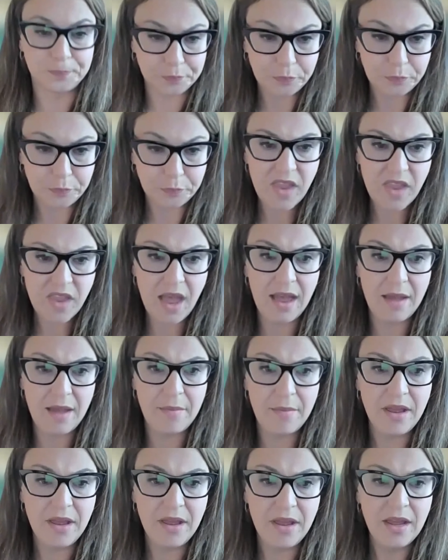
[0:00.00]

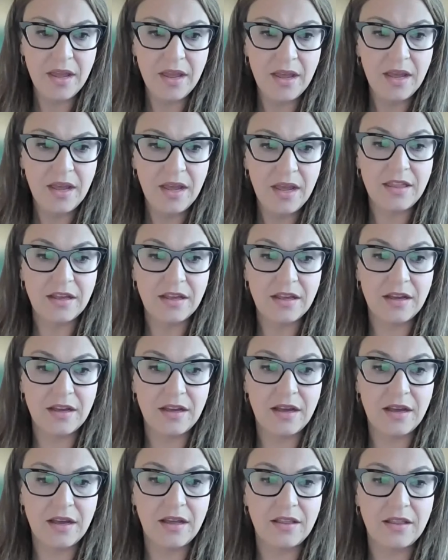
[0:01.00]
The
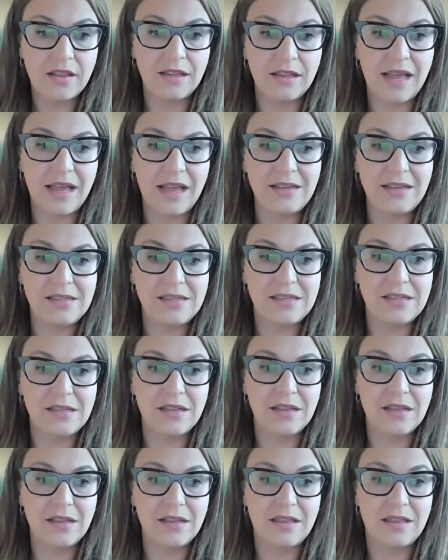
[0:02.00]
last
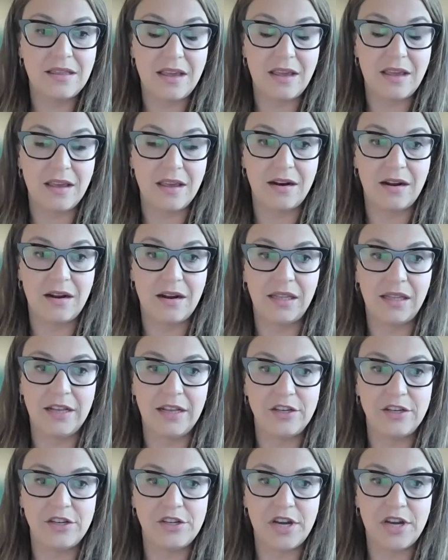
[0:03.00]
thing that I'd like to
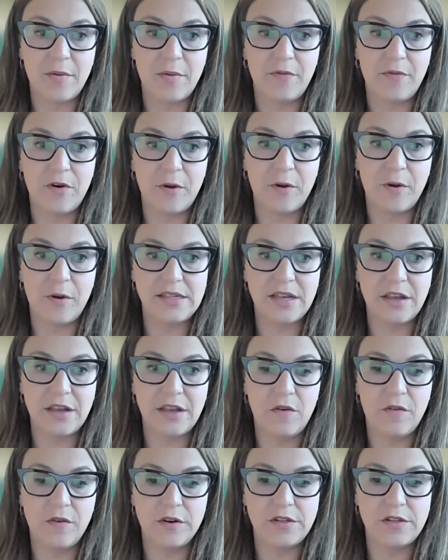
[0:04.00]
share before passing it
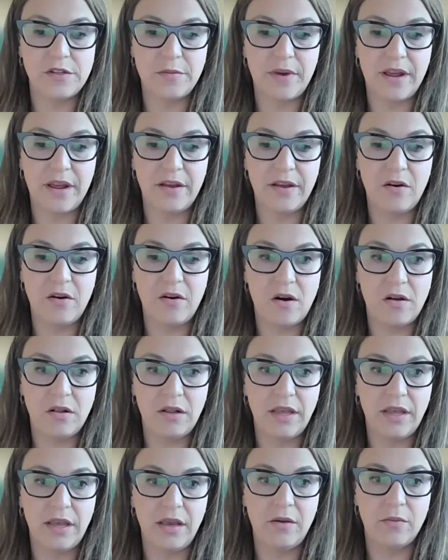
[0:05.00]
over to my
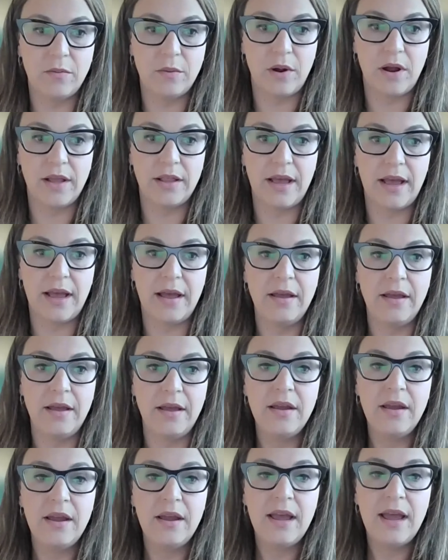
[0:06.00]
colleague, Ryla,
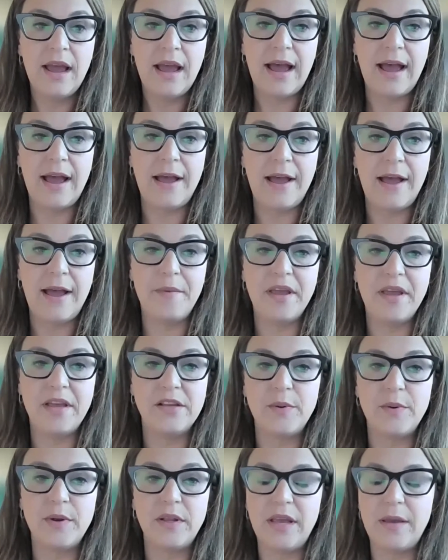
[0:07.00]
is
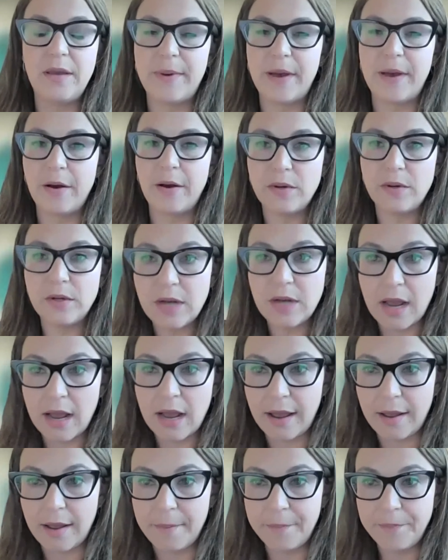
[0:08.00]
really about
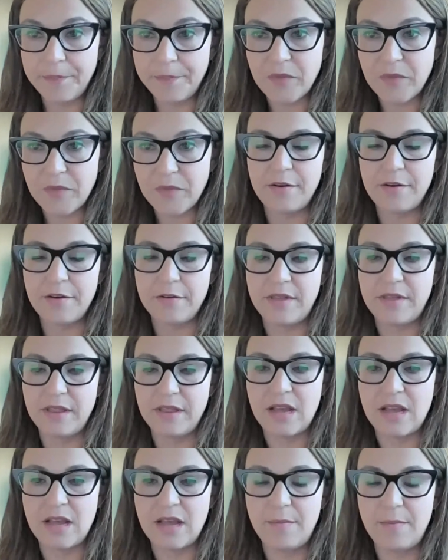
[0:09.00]
another that's
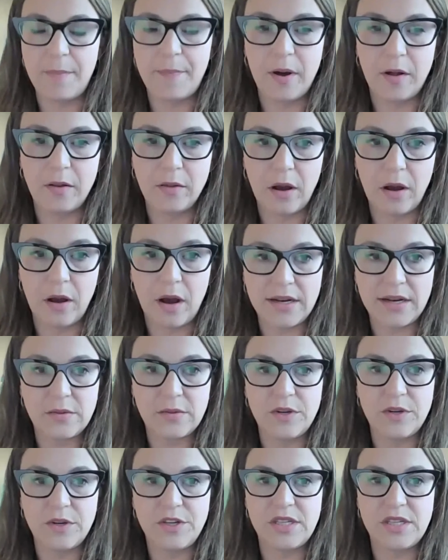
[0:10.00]
come up a lot,
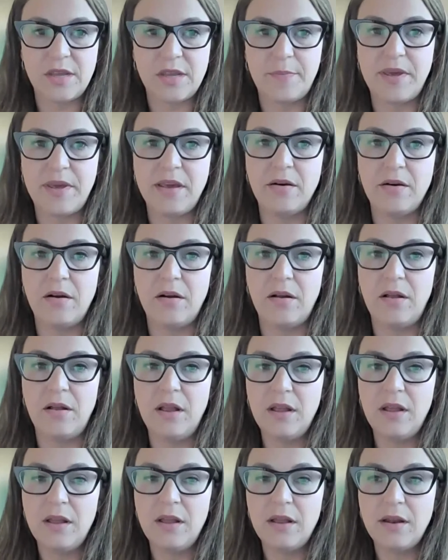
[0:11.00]
which is the Peel
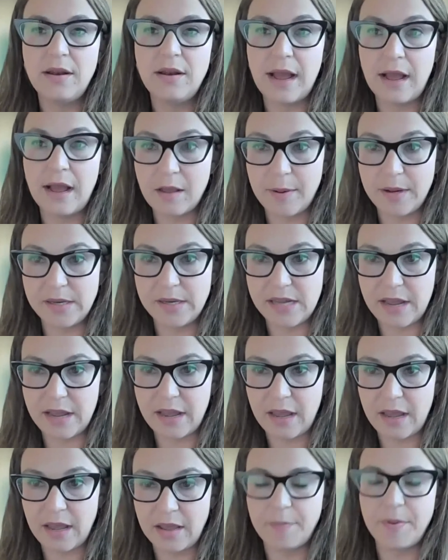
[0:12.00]
Nakba Day,
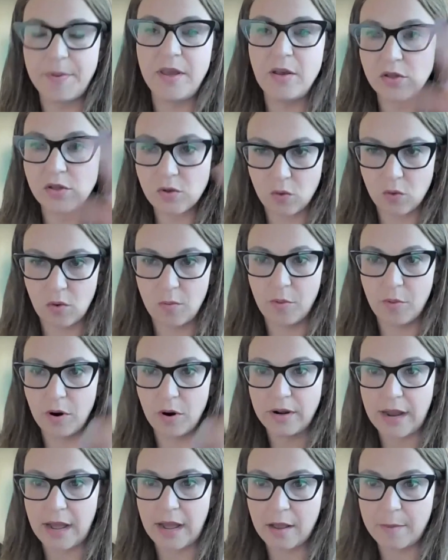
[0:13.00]
the Peel School Board
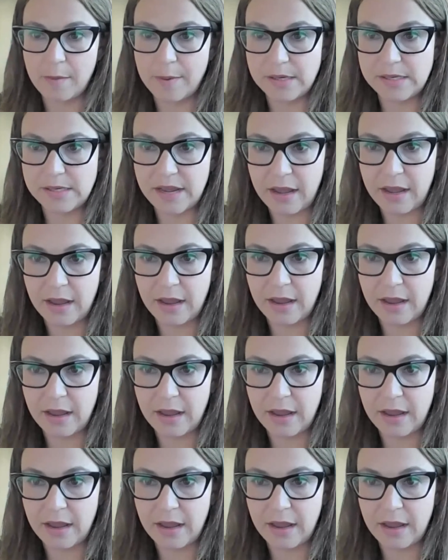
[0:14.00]
Nakba Day.